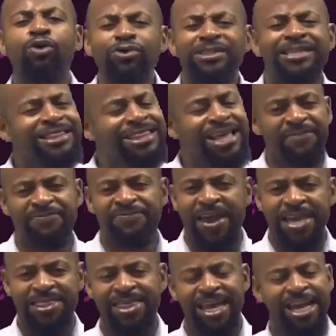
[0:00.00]
losing their
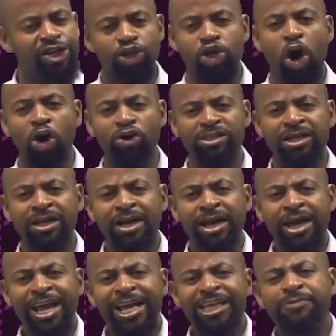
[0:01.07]
faith in God.
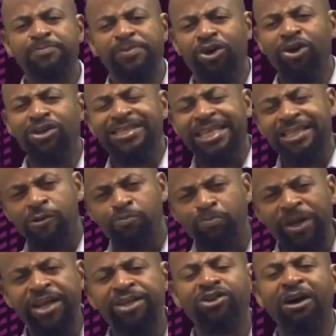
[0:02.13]
It's because the
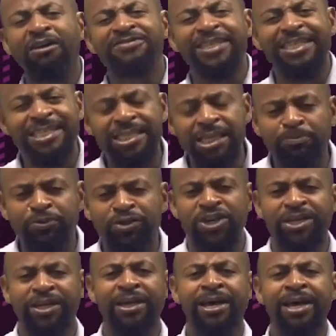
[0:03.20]
spirit of
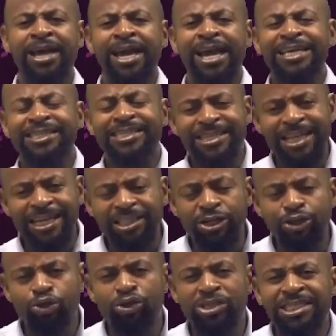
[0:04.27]
deception is
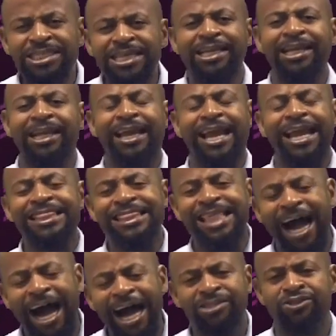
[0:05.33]
starting to settle in
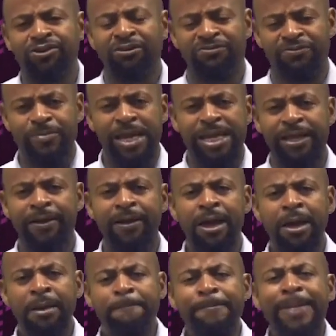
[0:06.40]
the hearts of many.
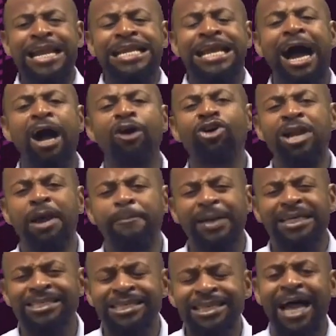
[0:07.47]
Many are going to
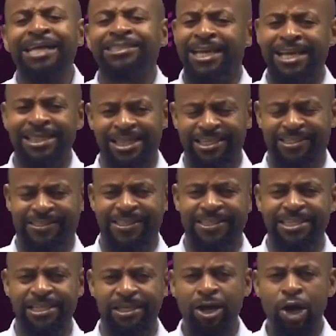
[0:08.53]
backslide in this
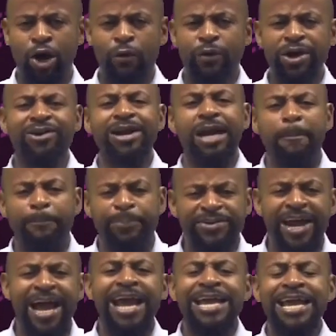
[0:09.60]
season. We're going to
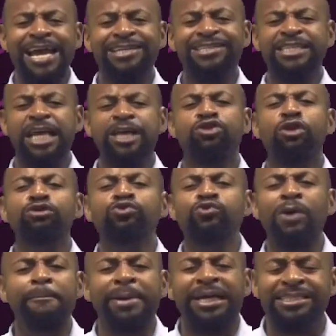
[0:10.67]
pray and say, those
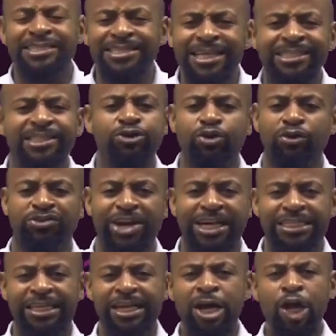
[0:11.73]
who are backslidden
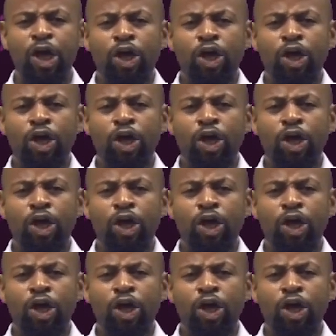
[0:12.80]
already,